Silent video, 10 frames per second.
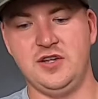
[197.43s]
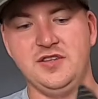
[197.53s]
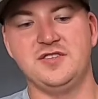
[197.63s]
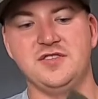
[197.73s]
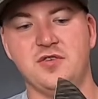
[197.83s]

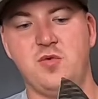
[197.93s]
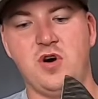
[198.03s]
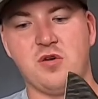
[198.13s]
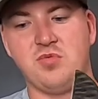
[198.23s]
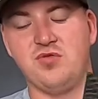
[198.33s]
This is the
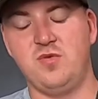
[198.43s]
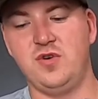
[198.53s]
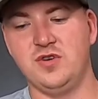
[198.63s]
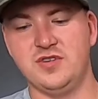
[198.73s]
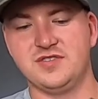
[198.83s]
waterproof
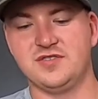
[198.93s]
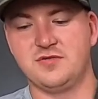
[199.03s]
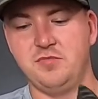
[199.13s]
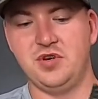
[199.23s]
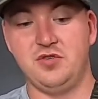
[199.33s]
one that's
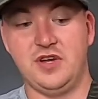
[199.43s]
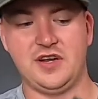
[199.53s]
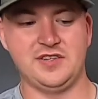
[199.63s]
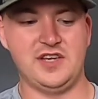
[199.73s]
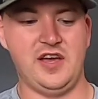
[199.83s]
built like
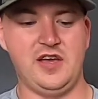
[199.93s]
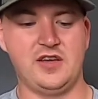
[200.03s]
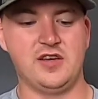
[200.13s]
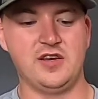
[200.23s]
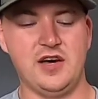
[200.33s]
a
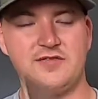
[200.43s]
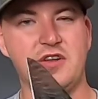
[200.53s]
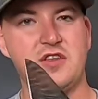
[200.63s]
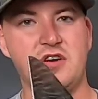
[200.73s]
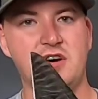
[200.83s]
tank. I've
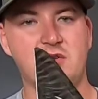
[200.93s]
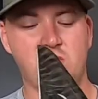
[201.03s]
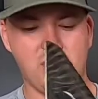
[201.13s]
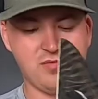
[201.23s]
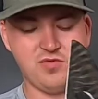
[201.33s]
got the
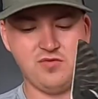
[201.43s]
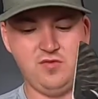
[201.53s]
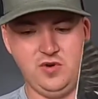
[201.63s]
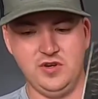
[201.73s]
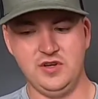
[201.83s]
non-waterproof
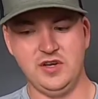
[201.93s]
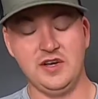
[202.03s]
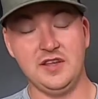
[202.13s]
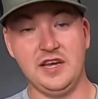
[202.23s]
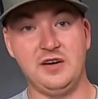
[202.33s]
one.
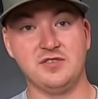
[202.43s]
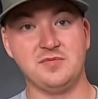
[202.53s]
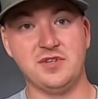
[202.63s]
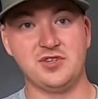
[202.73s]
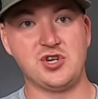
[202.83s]
That one's
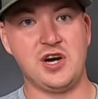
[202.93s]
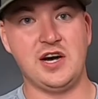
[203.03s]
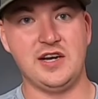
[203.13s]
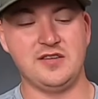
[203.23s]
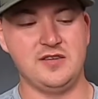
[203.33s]
been
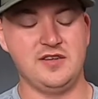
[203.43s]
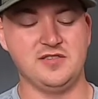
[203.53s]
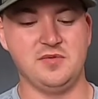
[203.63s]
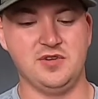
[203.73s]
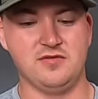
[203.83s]
shot,
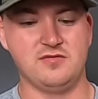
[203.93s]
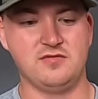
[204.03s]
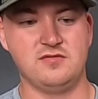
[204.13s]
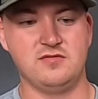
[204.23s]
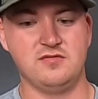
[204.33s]
it's been
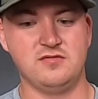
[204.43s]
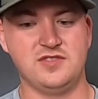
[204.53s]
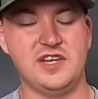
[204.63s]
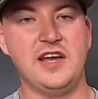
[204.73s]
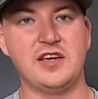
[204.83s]

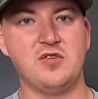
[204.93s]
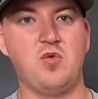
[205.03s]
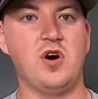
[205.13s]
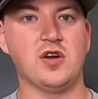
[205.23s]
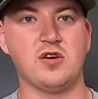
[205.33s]
sank in
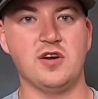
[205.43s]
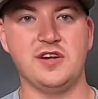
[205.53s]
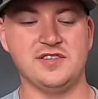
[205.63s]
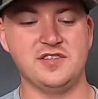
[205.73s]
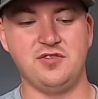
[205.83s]
water,
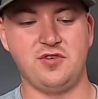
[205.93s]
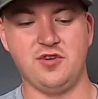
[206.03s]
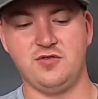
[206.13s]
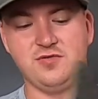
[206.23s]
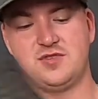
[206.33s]
and it still
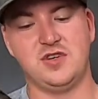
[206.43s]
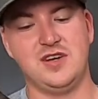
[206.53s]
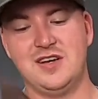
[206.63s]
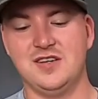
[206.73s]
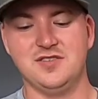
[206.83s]
goes.
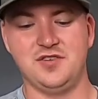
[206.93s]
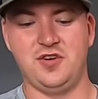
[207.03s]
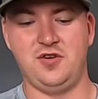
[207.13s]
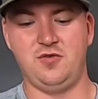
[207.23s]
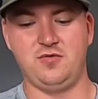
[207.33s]

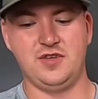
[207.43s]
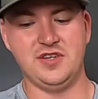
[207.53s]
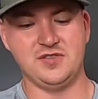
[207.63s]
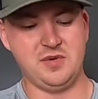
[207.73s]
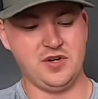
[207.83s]
So
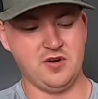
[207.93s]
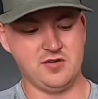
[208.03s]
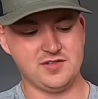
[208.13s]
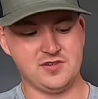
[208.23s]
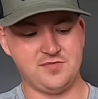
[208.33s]
get
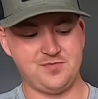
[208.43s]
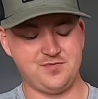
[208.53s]
spinners.